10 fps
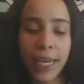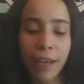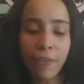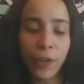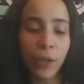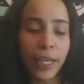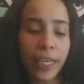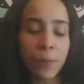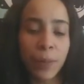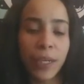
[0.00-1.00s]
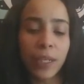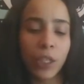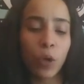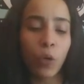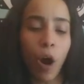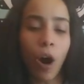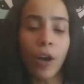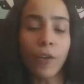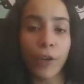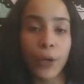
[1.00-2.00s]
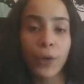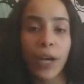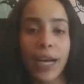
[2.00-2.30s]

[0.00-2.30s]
And I feel like it's been a little hard for you guys